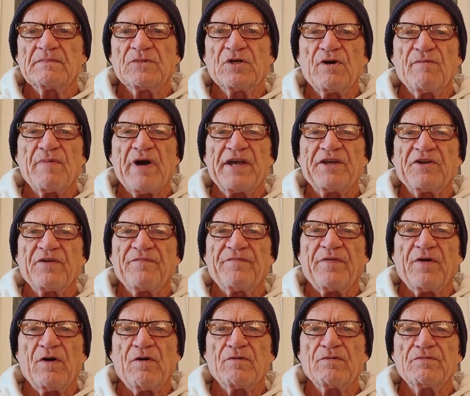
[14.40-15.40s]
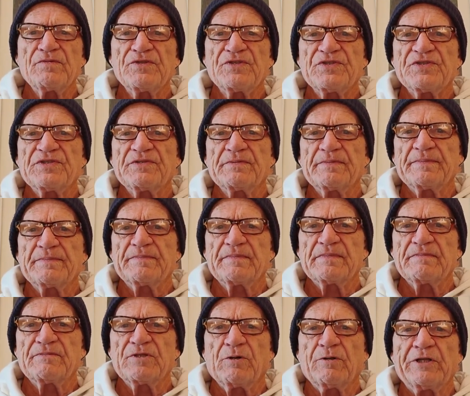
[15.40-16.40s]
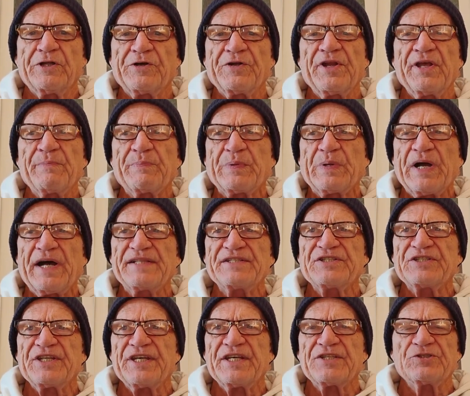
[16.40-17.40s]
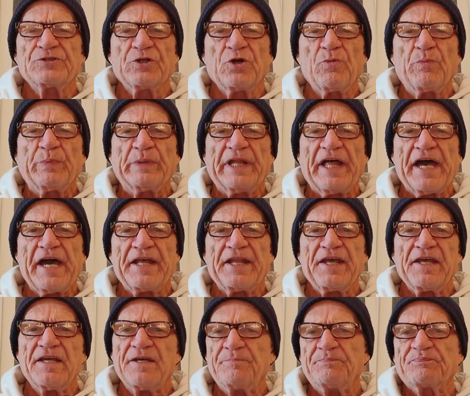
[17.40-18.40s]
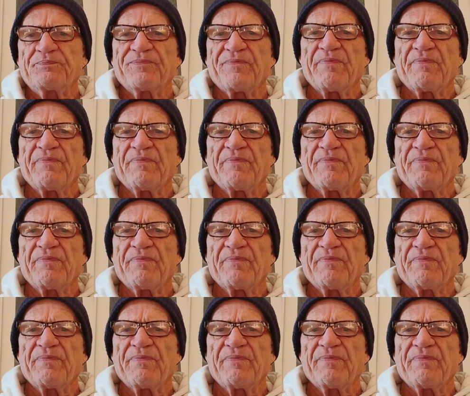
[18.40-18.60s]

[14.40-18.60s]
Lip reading: no microphones, no learning process, no planning.